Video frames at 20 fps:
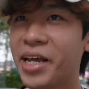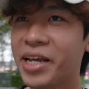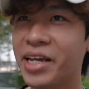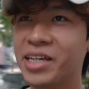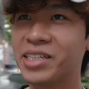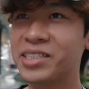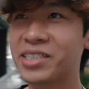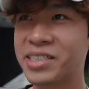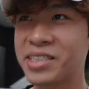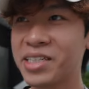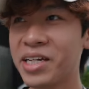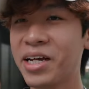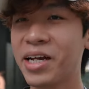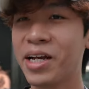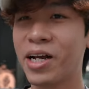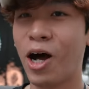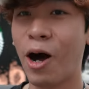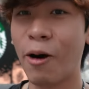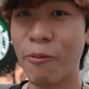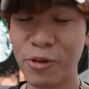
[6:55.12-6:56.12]
thing is
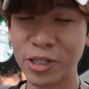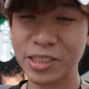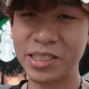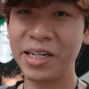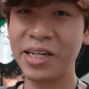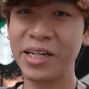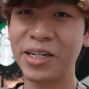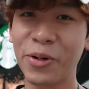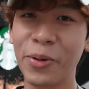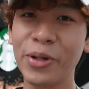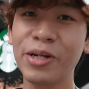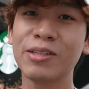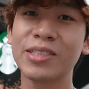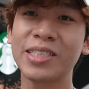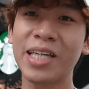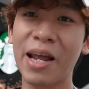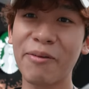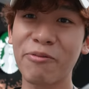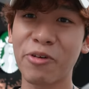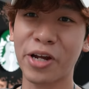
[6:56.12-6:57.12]
obviously going to
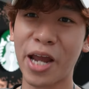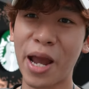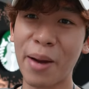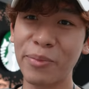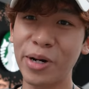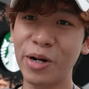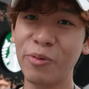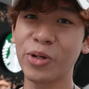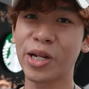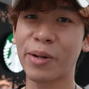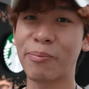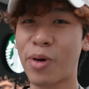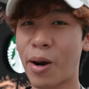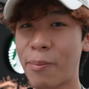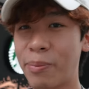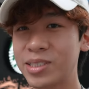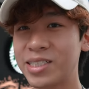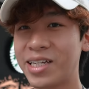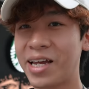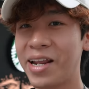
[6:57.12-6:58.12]
set up your camera with a
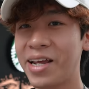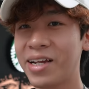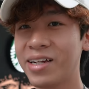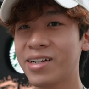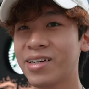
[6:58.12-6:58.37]
proper setting.